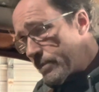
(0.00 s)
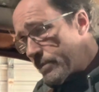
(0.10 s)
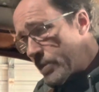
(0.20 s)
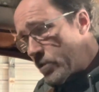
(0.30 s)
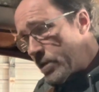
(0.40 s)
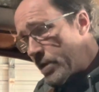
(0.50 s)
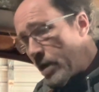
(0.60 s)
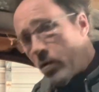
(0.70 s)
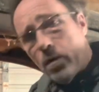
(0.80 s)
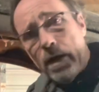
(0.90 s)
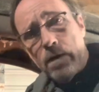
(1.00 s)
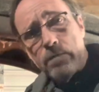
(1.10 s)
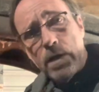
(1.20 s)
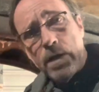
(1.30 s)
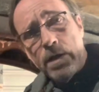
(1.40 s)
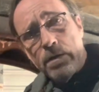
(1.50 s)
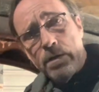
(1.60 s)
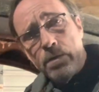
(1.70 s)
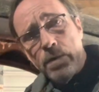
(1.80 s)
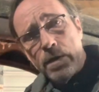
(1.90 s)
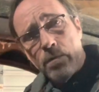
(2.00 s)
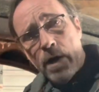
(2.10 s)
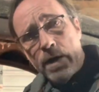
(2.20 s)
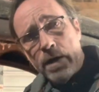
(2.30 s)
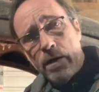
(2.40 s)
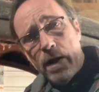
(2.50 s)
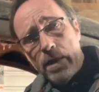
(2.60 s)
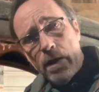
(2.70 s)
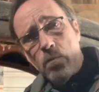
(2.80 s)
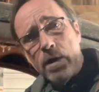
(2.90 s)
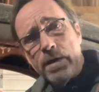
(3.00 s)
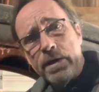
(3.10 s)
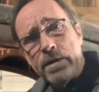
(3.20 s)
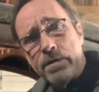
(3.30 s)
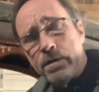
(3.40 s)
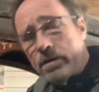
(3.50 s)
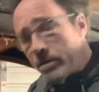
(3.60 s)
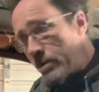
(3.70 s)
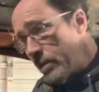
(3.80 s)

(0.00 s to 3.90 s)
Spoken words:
there's just not a whole hell of a lot you can do with it right now. I think what I need to do